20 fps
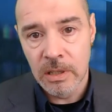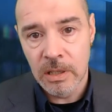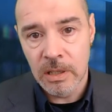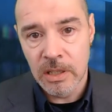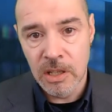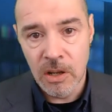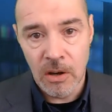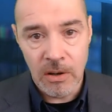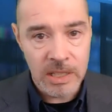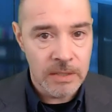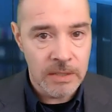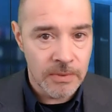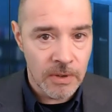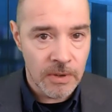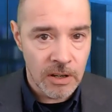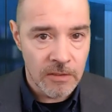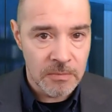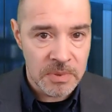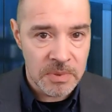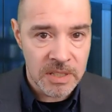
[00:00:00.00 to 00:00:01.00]

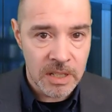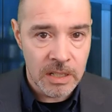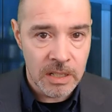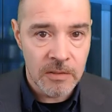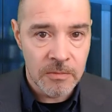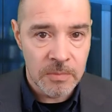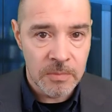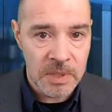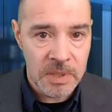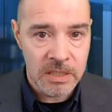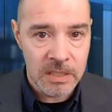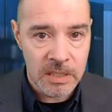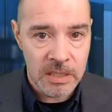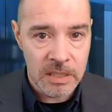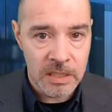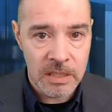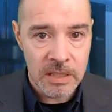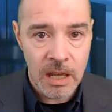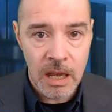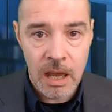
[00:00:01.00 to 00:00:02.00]
95% of
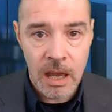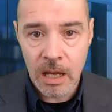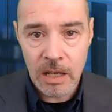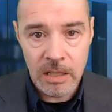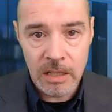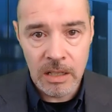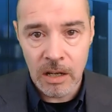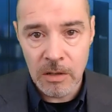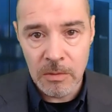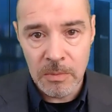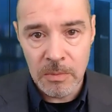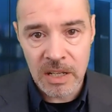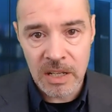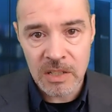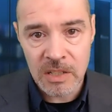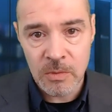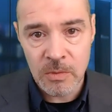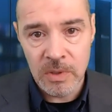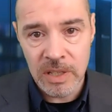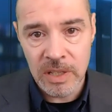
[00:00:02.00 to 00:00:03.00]
businesses go
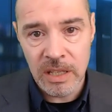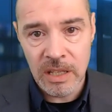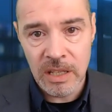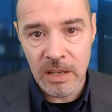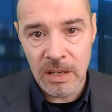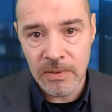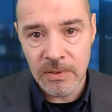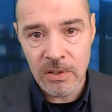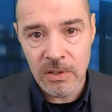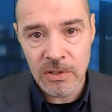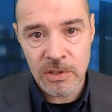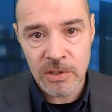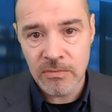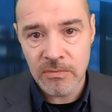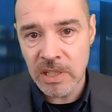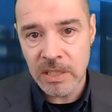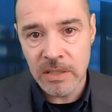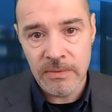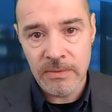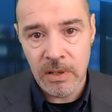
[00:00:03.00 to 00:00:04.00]
bust within their first 3
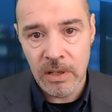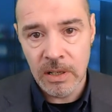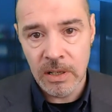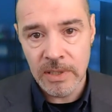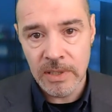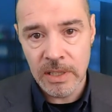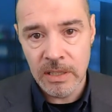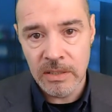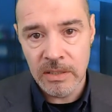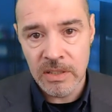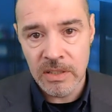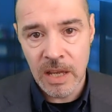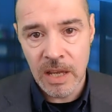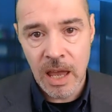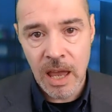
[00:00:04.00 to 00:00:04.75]
to 5 years